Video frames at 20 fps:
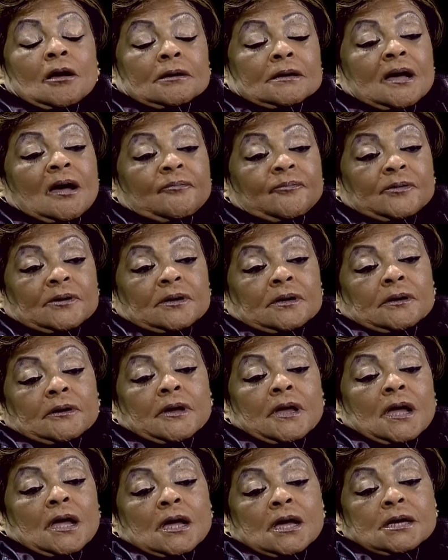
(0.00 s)

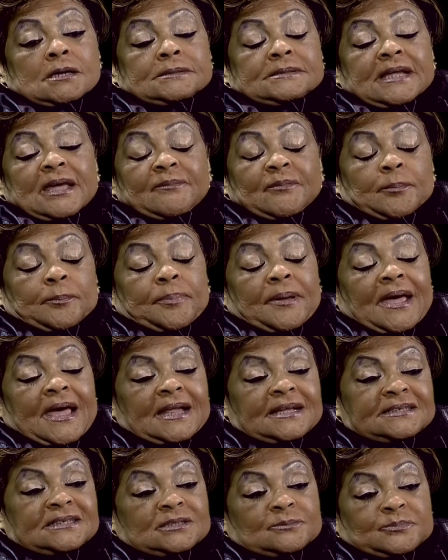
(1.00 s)
Governor David
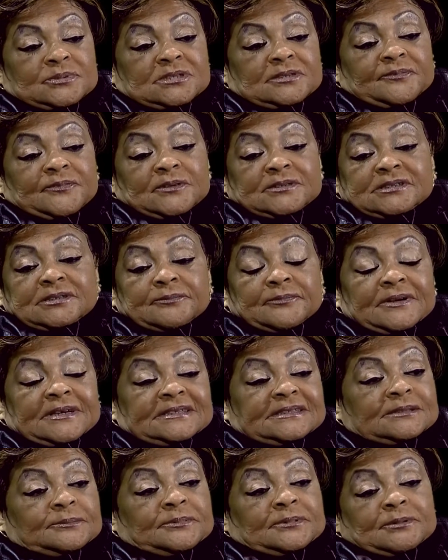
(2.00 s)
Paterson was the first that
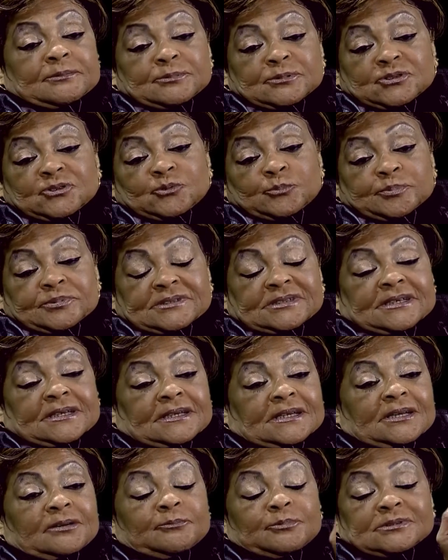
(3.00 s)
raised it. When it was
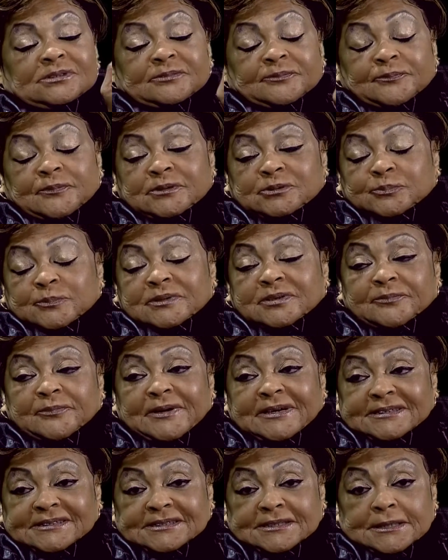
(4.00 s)
2%, he was the first one to
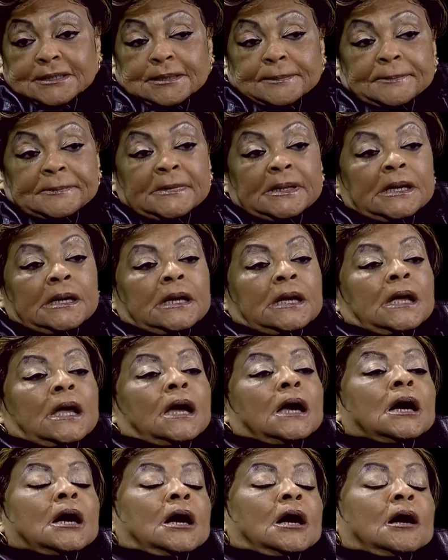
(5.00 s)
raise it up.
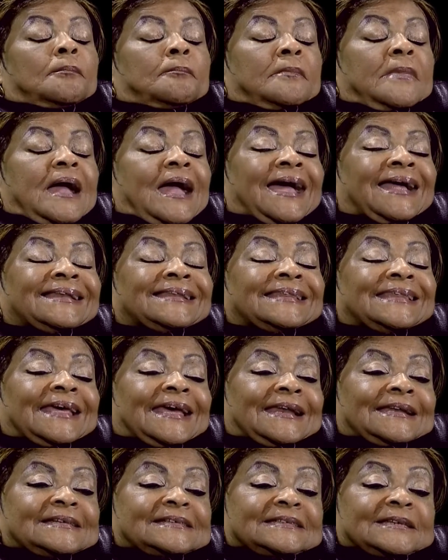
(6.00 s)
And
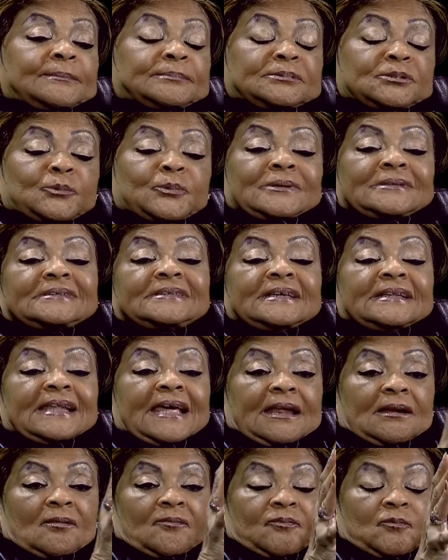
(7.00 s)
then subsequent to
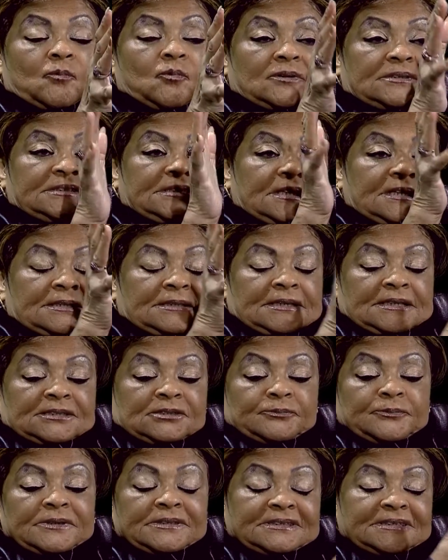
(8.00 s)
that, of course, it
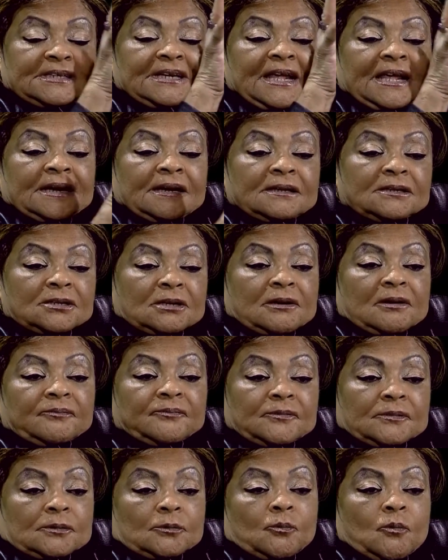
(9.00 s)
has risen. And under
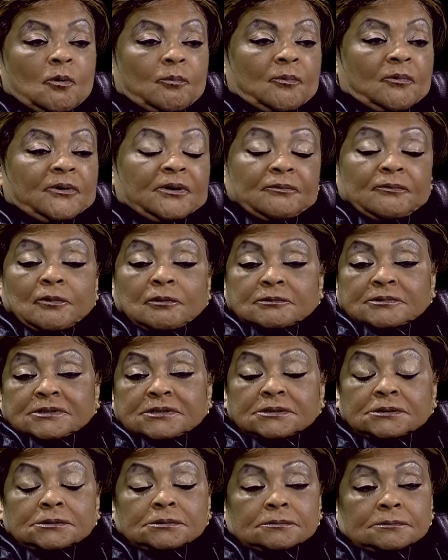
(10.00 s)
Governor Cuomo, he rose
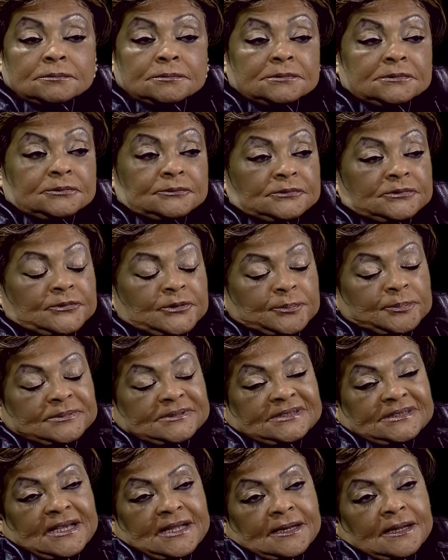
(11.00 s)
it to
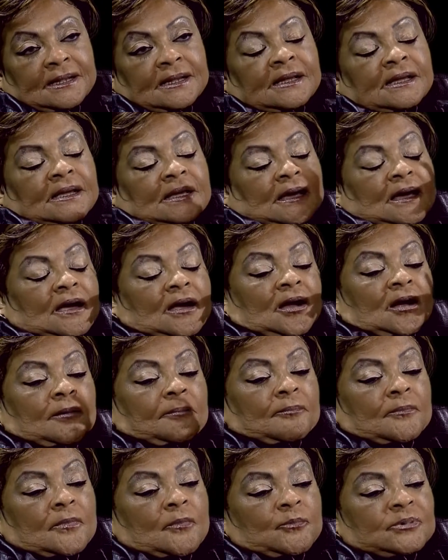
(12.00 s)

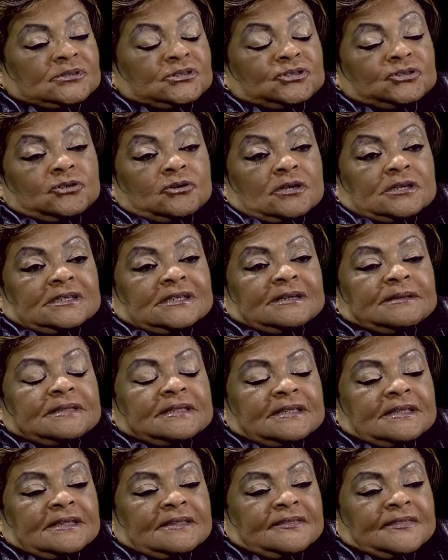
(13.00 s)
30%, which is good.
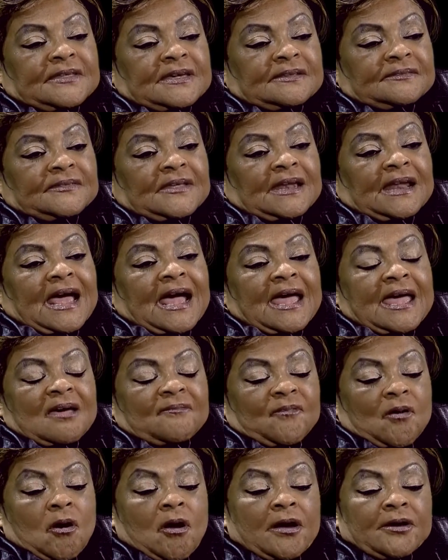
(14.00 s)
The thing that I
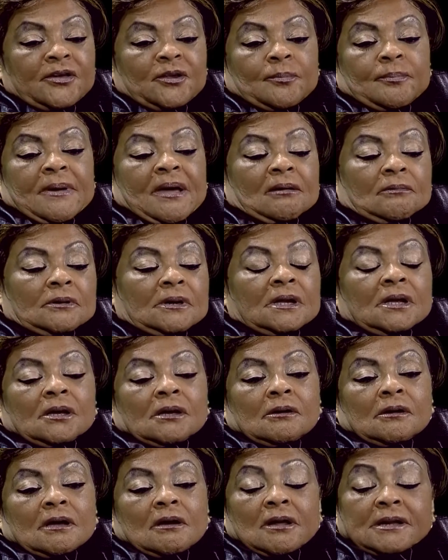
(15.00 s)
have argued about
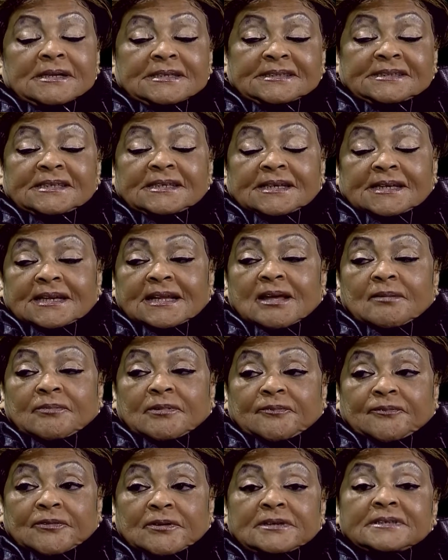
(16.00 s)
on the city
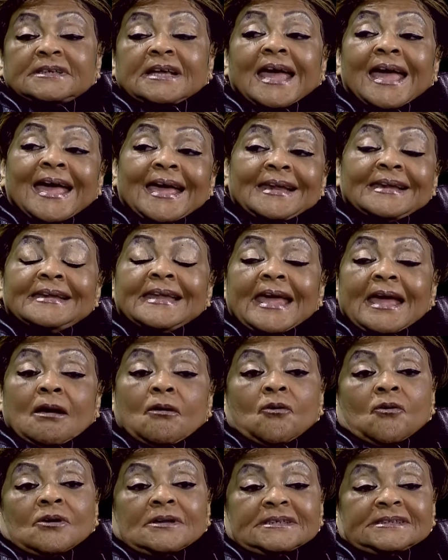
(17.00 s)
level first and
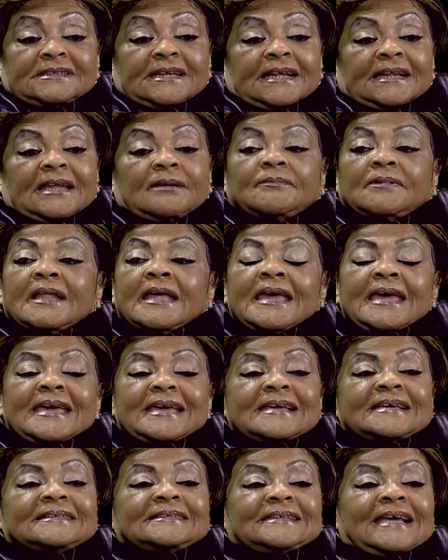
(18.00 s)
now on the state level
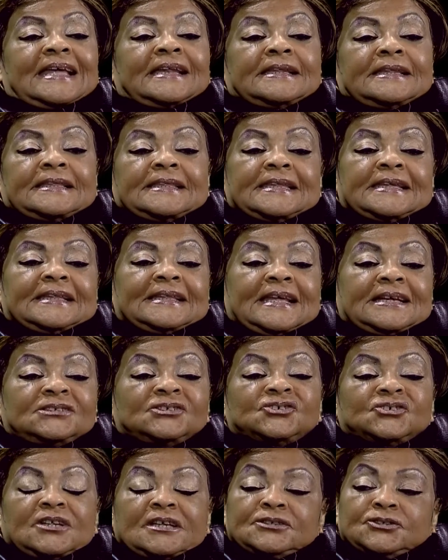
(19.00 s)
is that the
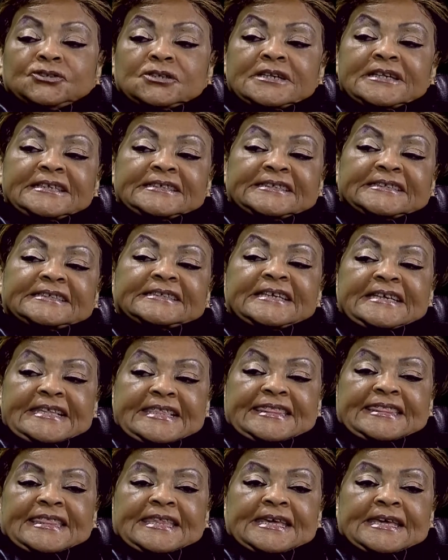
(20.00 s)
legislation needs
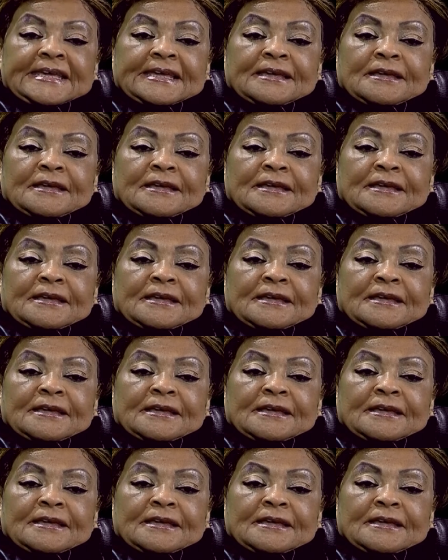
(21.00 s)
teeth.